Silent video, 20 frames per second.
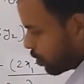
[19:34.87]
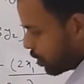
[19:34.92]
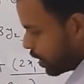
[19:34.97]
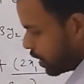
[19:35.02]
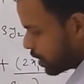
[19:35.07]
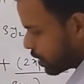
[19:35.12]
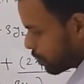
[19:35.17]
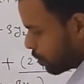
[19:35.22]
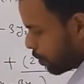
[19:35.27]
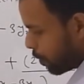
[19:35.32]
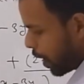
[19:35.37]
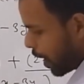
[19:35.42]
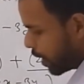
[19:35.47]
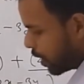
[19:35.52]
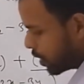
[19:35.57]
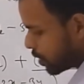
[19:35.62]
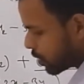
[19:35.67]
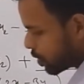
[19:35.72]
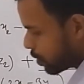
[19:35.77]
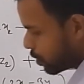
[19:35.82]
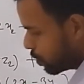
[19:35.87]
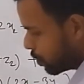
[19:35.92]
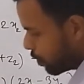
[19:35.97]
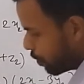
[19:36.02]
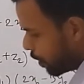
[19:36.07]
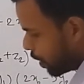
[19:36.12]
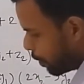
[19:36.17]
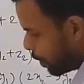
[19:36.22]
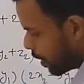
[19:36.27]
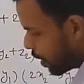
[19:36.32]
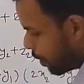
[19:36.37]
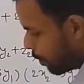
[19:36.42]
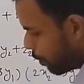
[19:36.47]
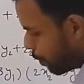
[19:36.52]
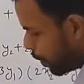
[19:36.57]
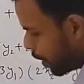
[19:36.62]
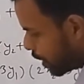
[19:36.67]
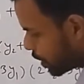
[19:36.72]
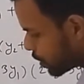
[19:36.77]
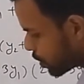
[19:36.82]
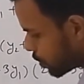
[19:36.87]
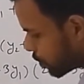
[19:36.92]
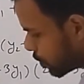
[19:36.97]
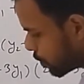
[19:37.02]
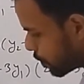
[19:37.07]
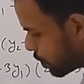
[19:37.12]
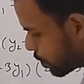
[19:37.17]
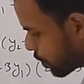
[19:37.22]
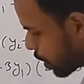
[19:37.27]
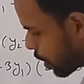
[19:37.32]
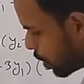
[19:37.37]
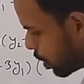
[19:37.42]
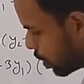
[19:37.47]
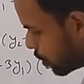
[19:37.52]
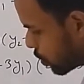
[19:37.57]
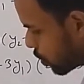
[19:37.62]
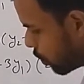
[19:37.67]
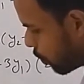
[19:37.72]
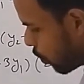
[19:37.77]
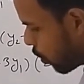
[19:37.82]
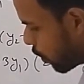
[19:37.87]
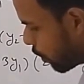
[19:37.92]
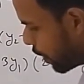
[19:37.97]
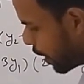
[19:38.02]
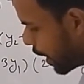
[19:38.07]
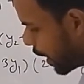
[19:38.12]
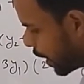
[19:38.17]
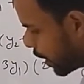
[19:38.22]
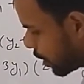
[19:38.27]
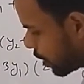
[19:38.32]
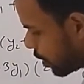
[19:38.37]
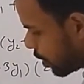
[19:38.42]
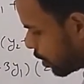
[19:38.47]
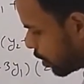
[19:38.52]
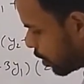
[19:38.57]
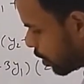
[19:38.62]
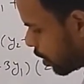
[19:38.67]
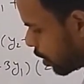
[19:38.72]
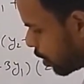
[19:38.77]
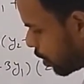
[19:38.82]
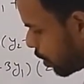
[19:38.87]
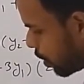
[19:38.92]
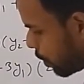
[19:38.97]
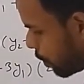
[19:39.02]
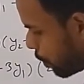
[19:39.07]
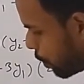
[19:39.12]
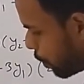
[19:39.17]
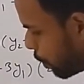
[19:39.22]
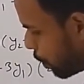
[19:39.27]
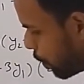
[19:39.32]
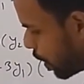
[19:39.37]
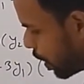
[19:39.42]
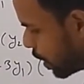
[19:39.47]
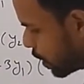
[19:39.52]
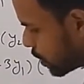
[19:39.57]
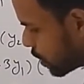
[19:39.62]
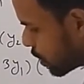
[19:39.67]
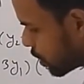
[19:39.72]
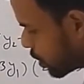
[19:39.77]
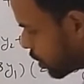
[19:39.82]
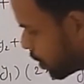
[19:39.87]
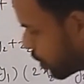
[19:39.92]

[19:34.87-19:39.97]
so this minus 2 will become plus 2. So what we get? Plus